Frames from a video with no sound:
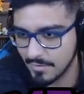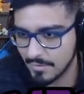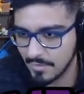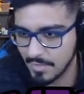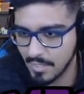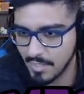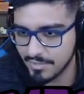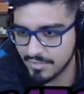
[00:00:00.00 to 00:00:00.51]

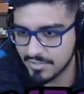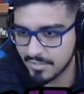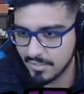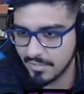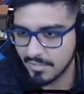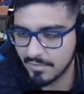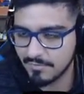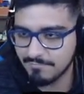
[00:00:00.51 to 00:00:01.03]
It's just
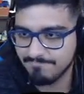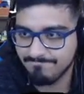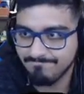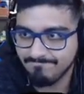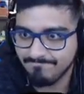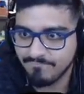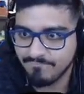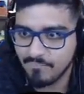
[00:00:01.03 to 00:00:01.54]
like,
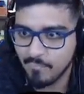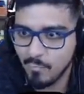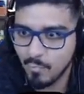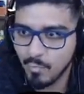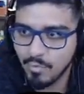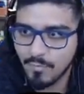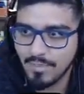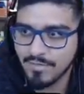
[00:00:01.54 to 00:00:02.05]

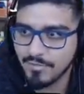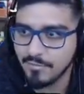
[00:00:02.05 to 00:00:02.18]
what do I do?